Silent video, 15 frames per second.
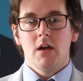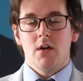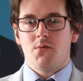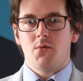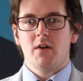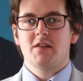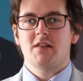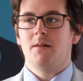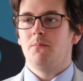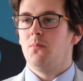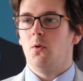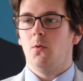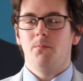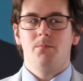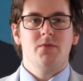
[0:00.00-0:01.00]
For
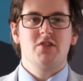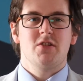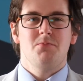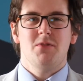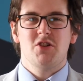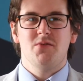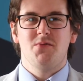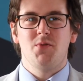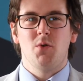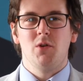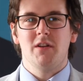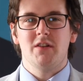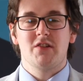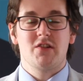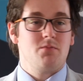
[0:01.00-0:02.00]
example, submission
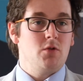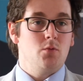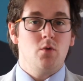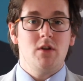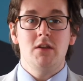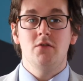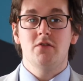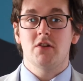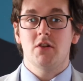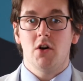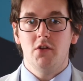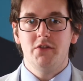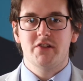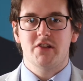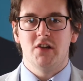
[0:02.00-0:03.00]
folders that we use at
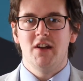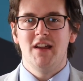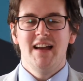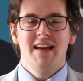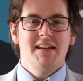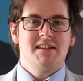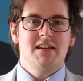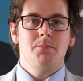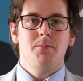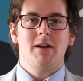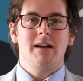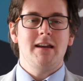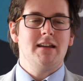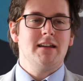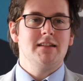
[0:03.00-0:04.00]
Hudson
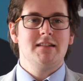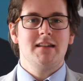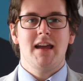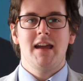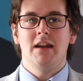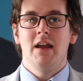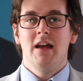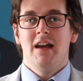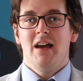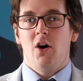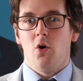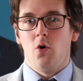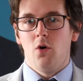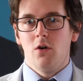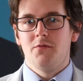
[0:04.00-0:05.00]
typically contain
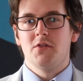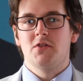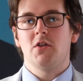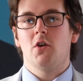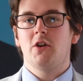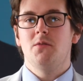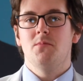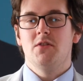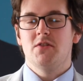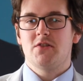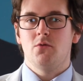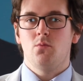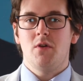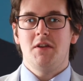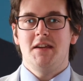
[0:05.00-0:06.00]
all of the documents
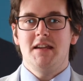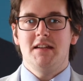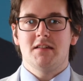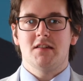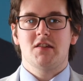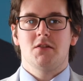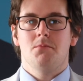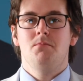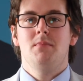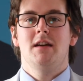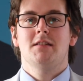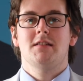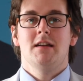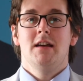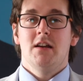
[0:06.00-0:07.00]
that we need to
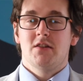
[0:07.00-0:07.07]
submit,